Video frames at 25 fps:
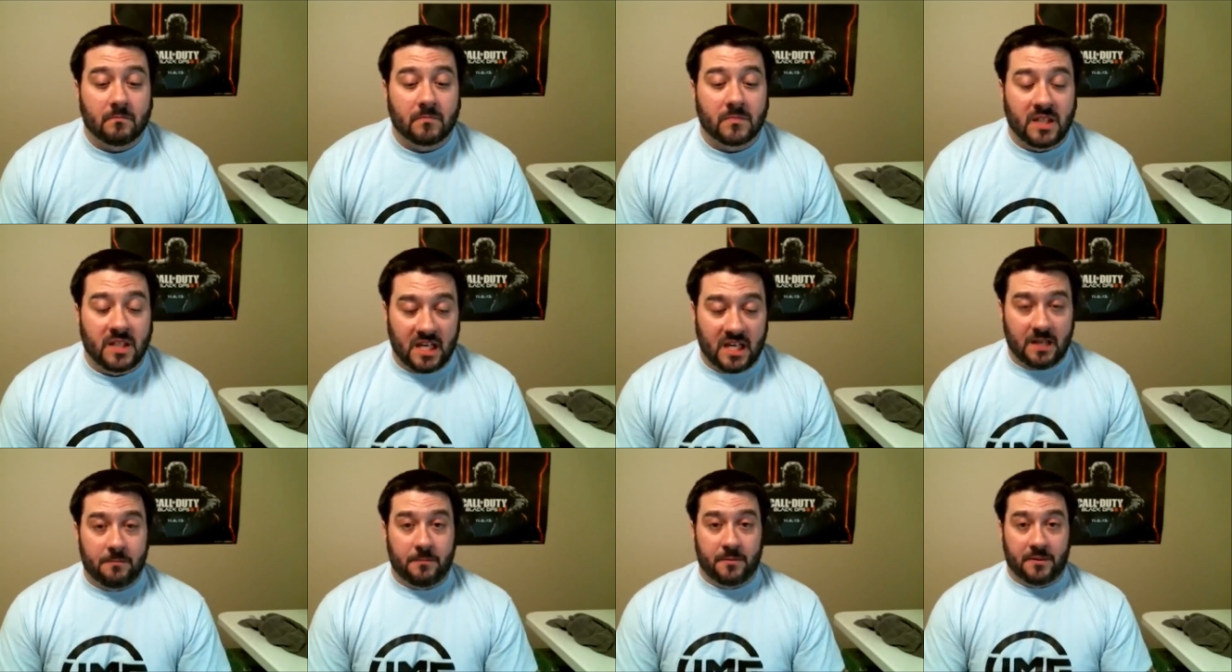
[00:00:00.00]

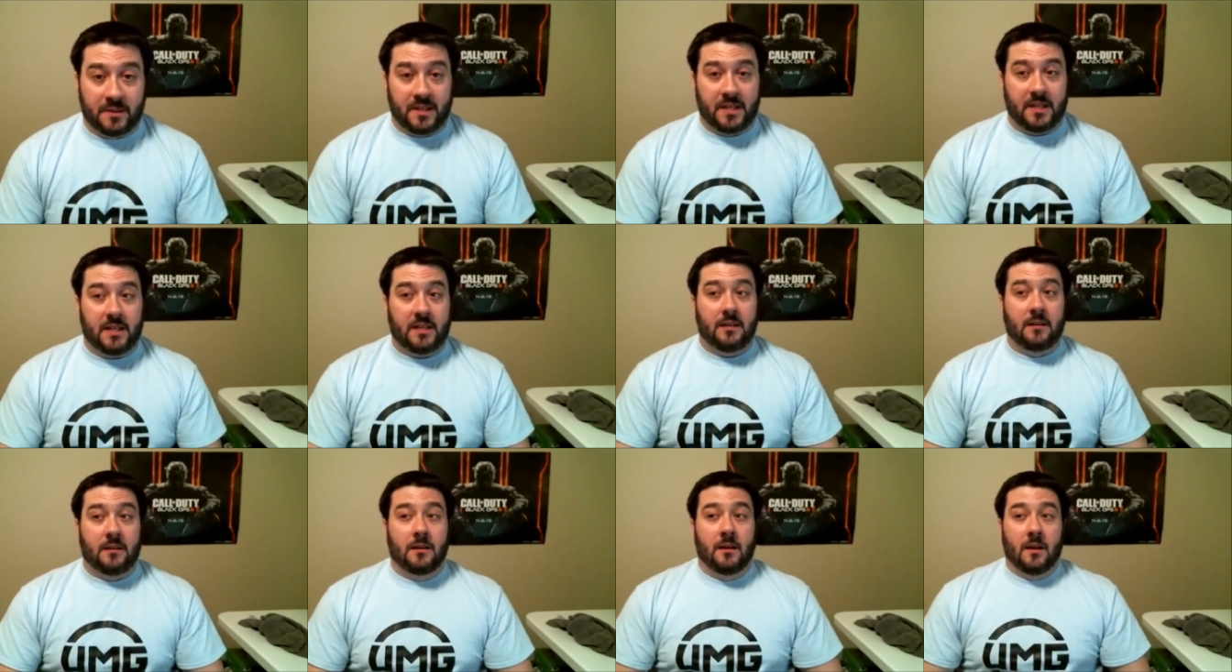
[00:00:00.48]
keep
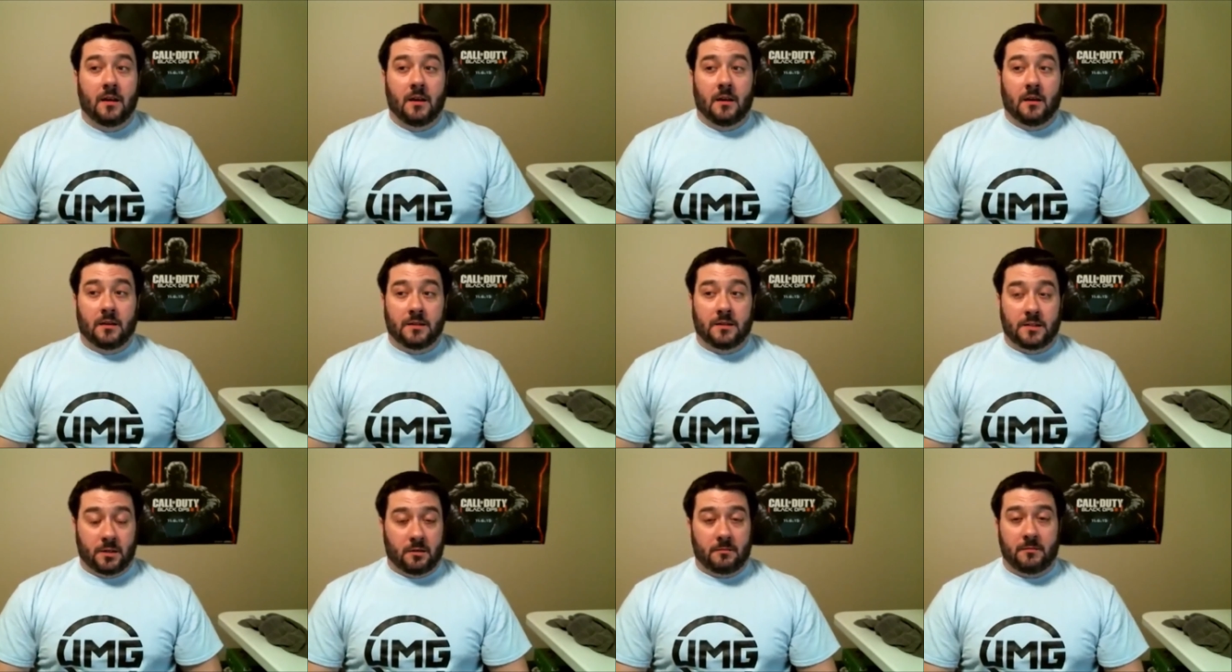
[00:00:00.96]
the
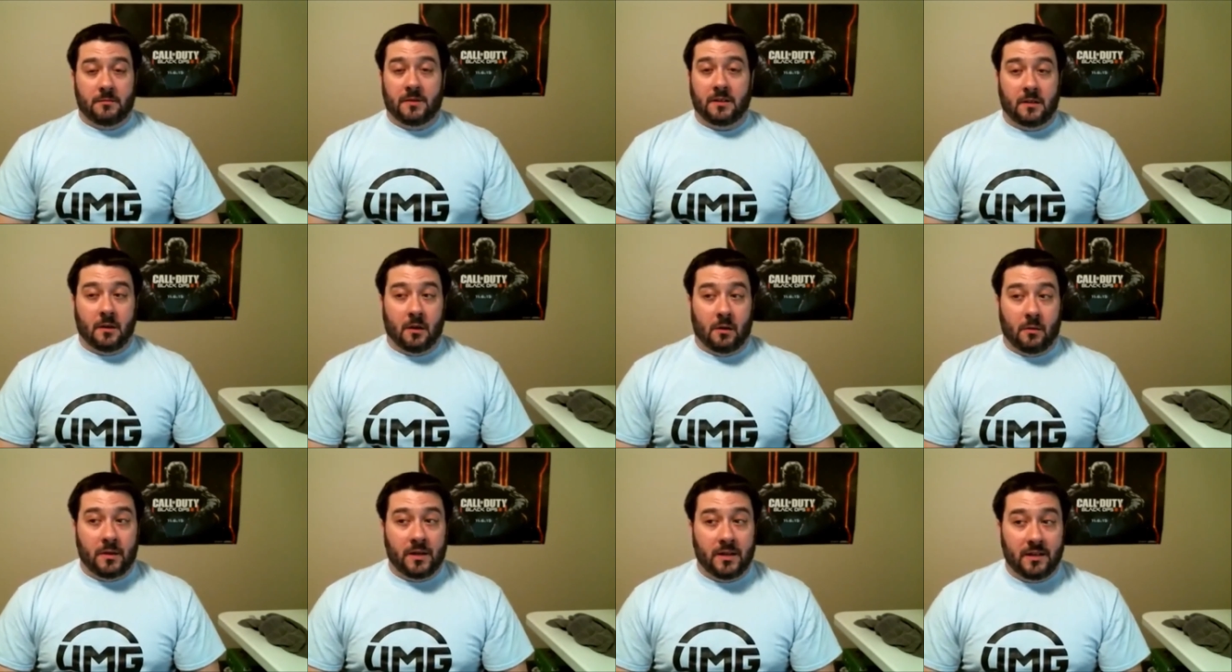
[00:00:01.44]
tournament
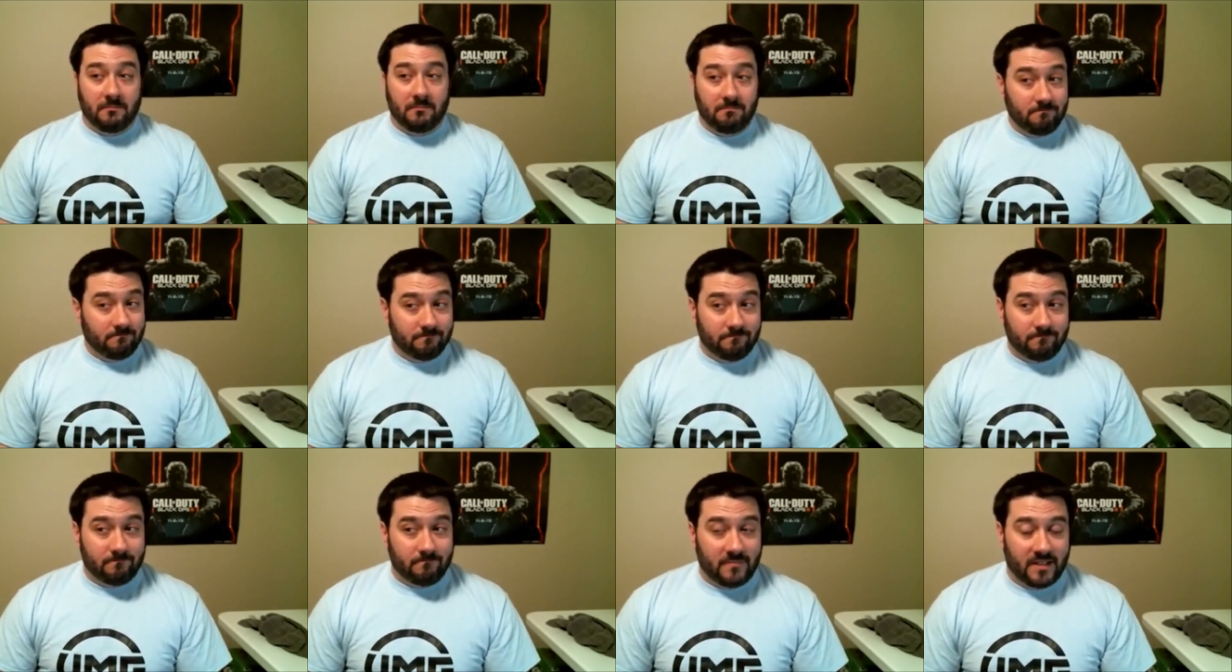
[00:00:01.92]
going,
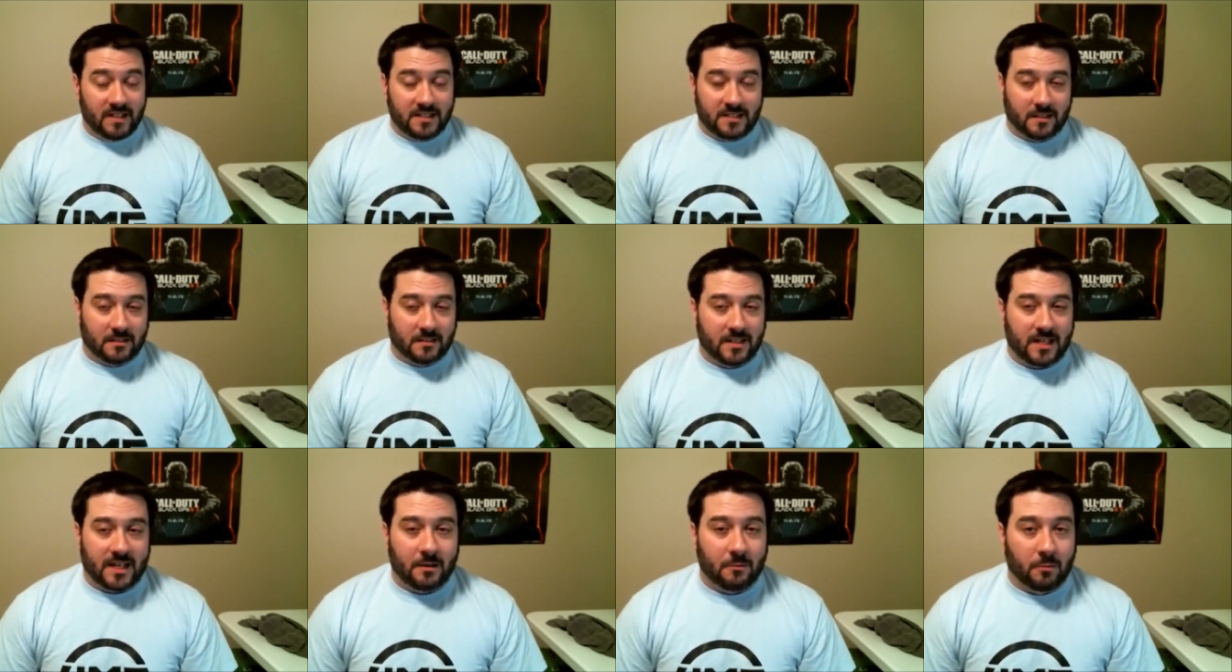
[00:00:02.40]
it's a
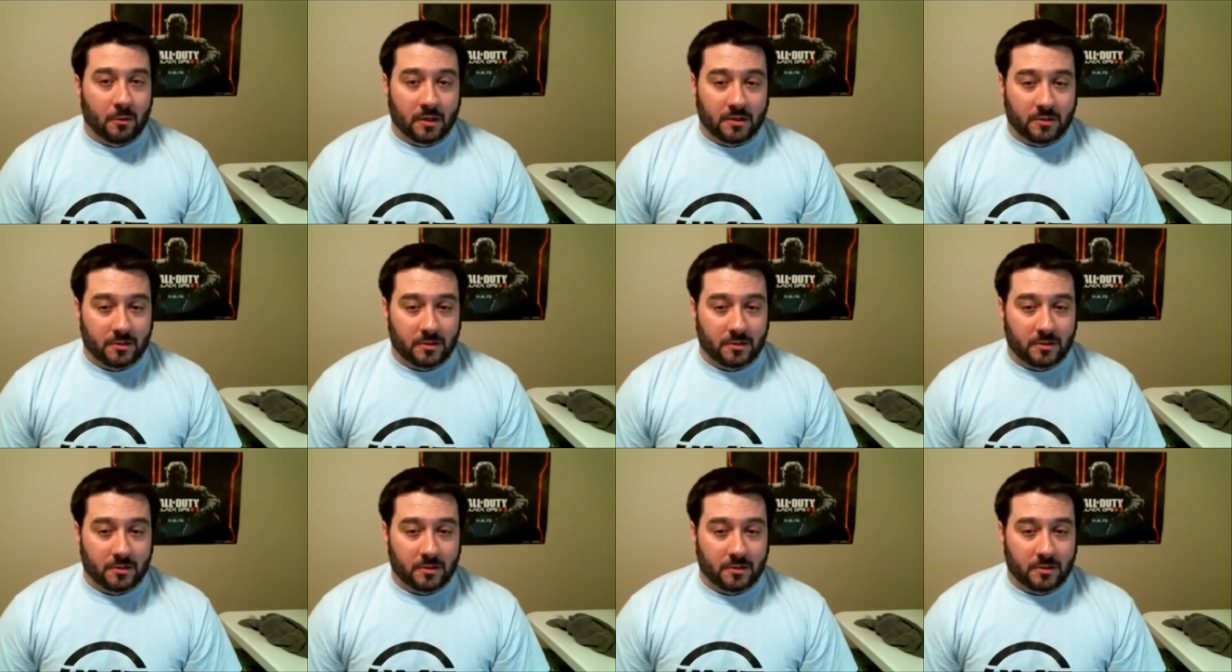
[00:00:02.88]
lot of work.